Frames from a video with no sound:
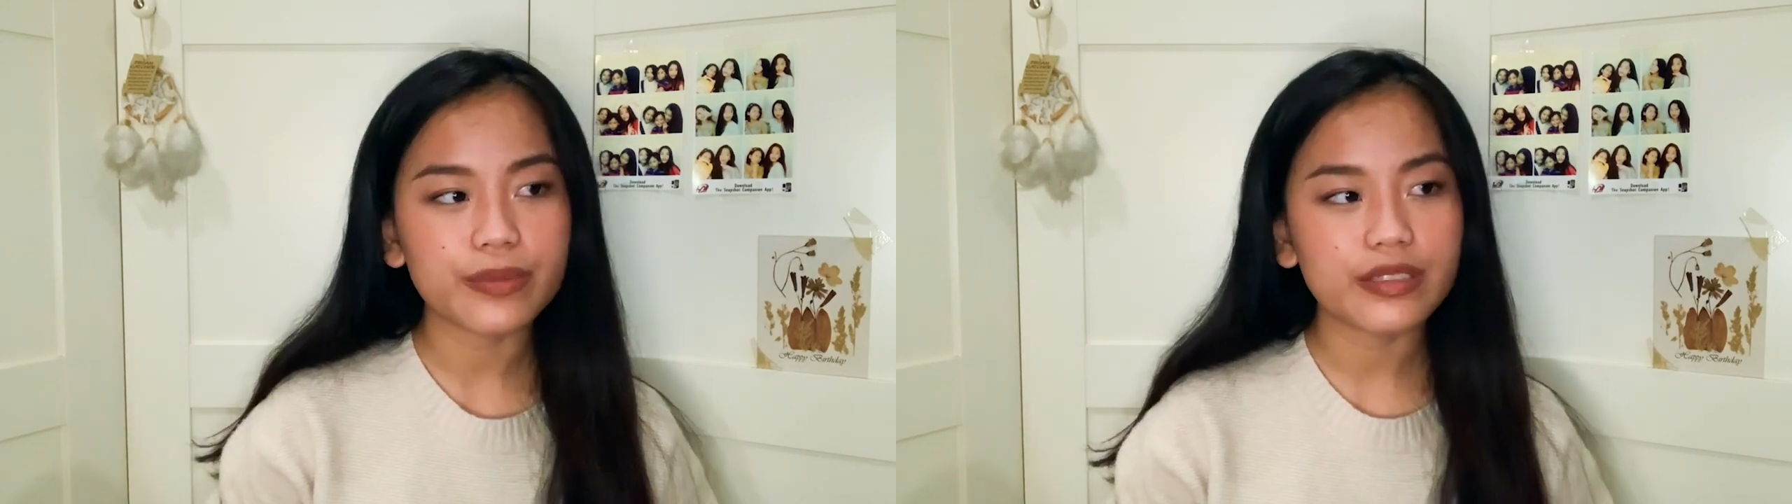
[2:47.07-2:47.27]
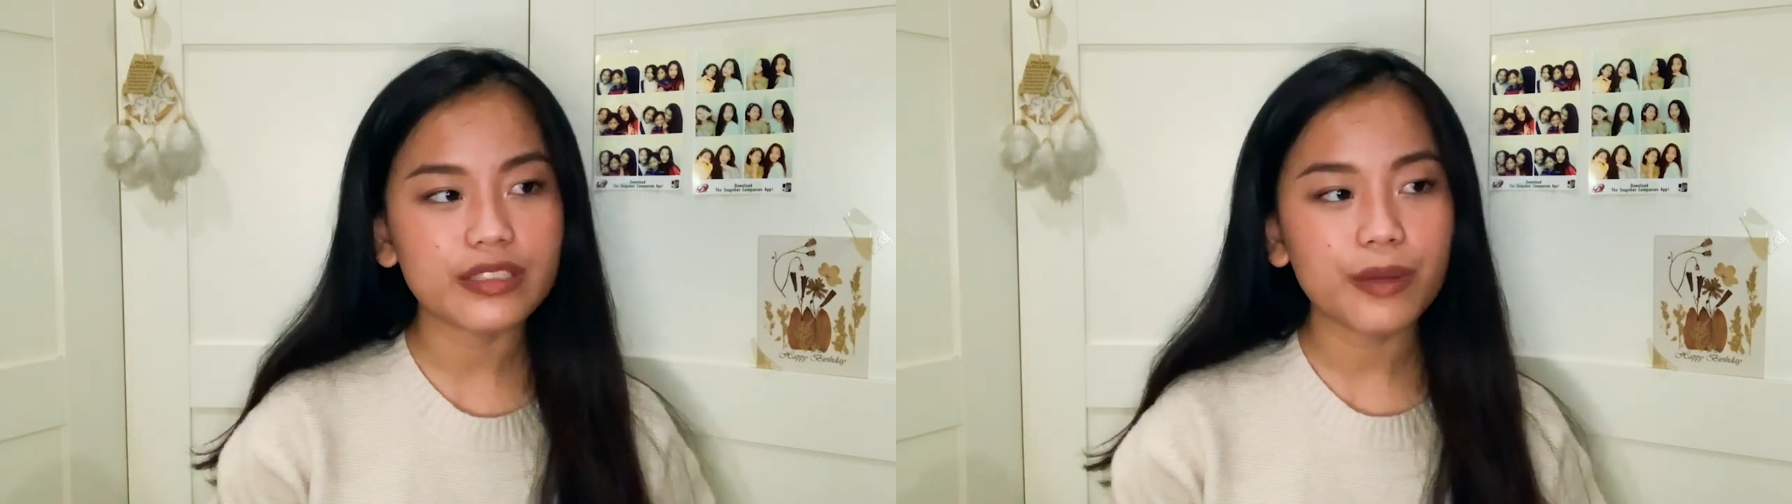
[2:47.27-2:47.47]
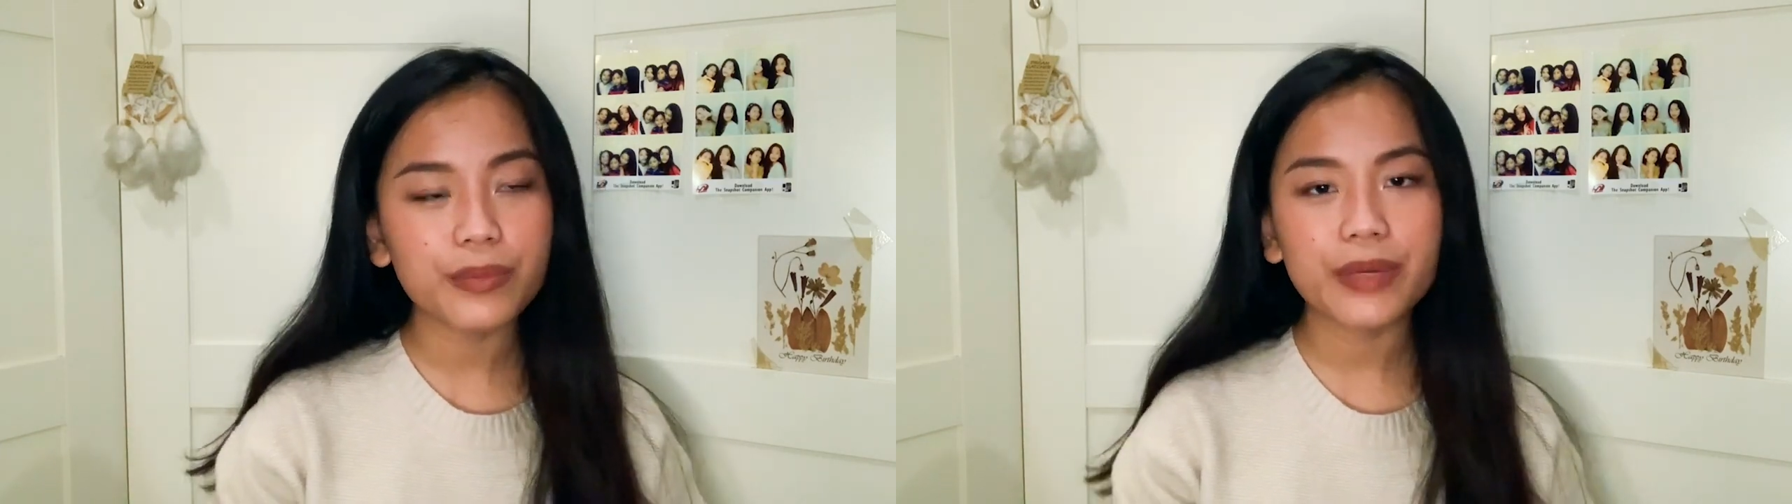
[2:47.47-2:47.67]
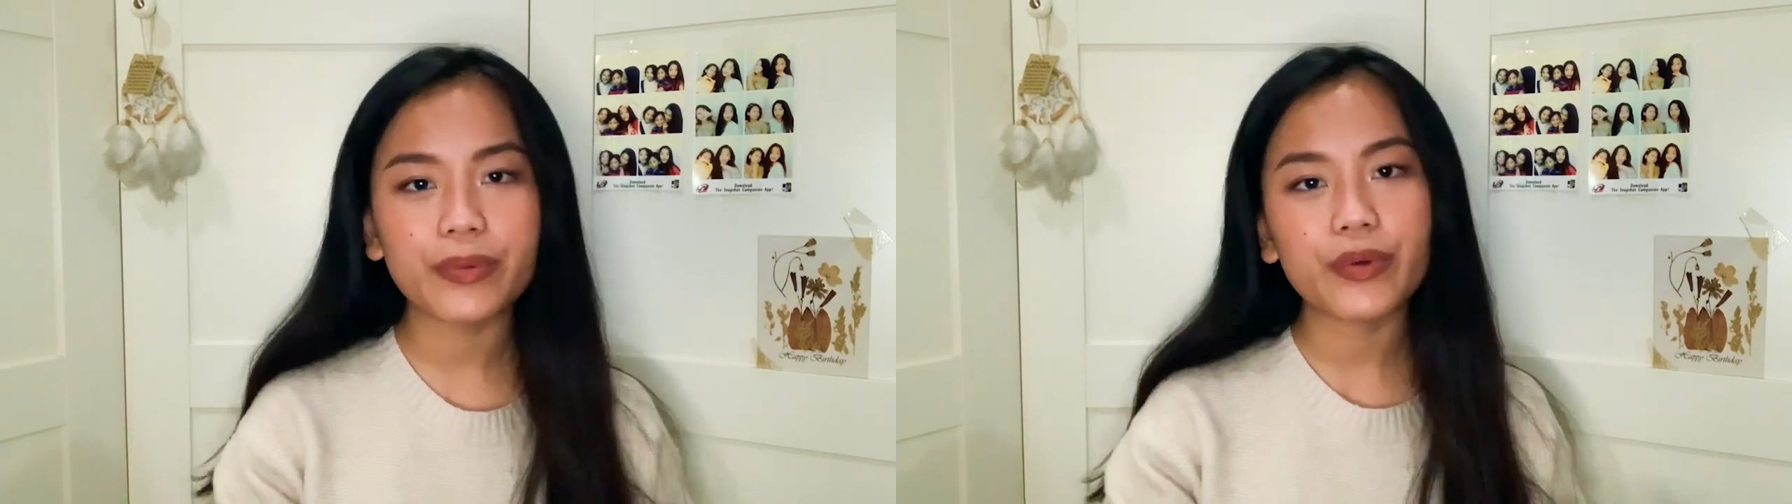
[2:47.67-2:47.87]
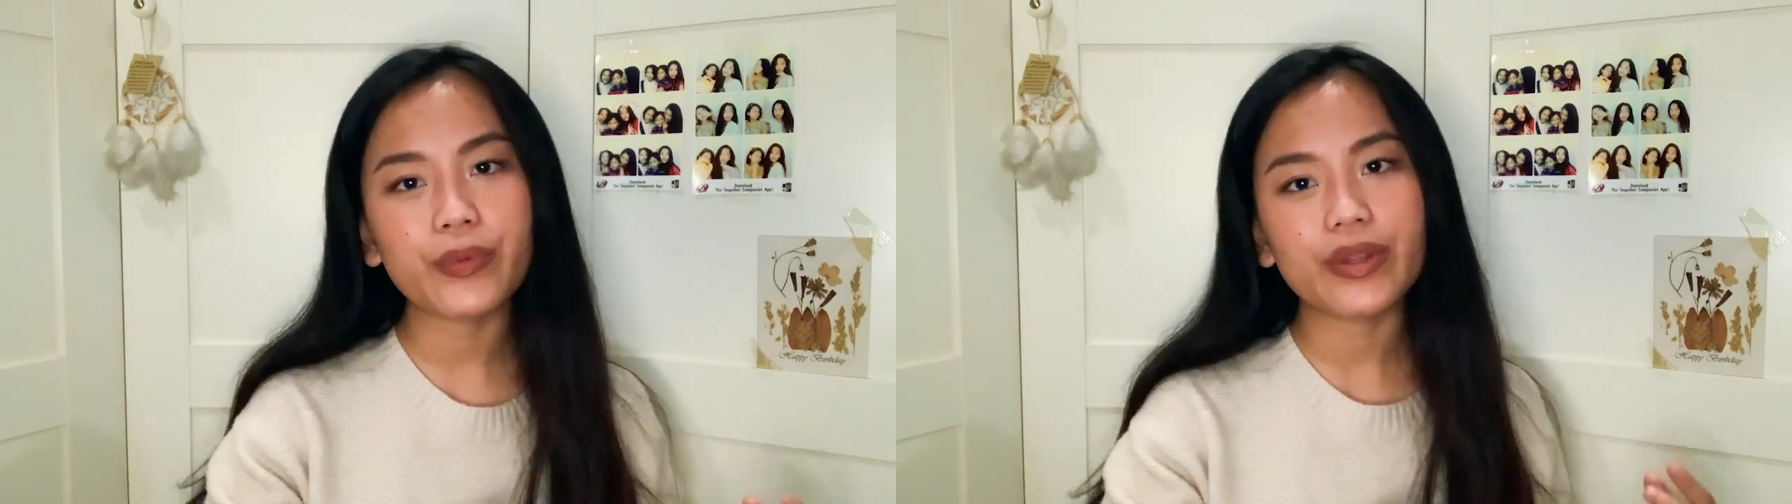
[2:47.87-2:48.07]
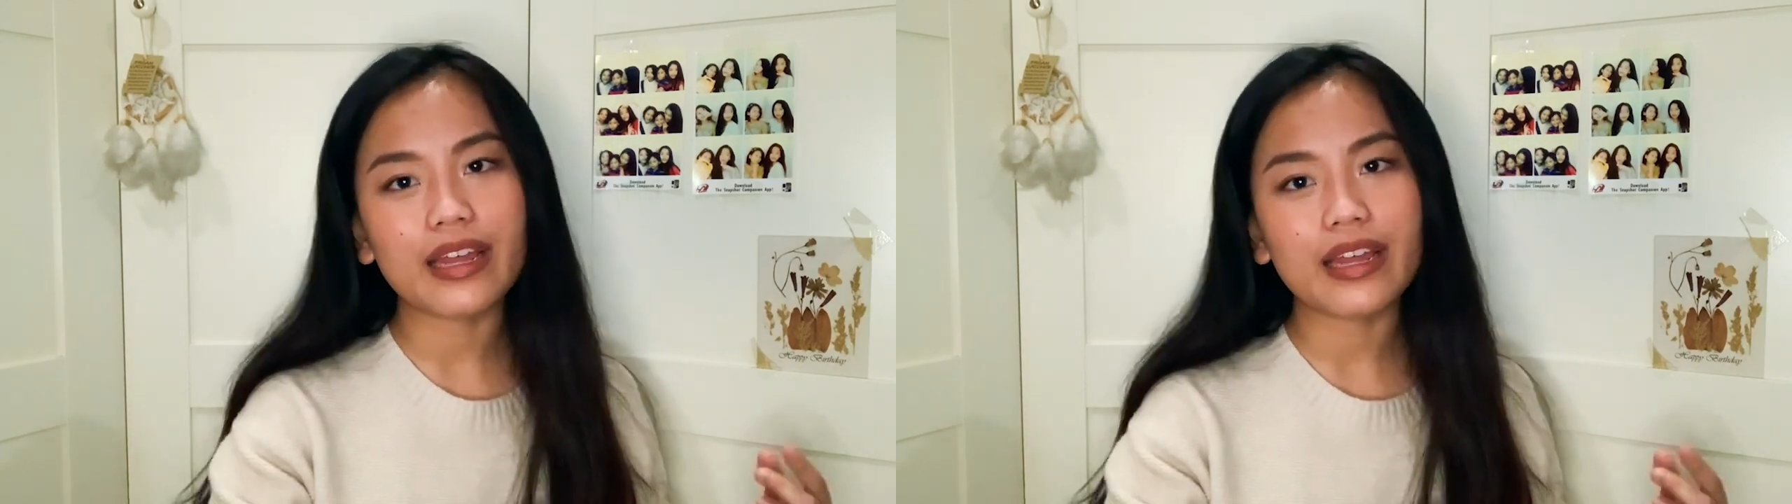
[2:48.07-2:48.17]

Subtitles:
Some people would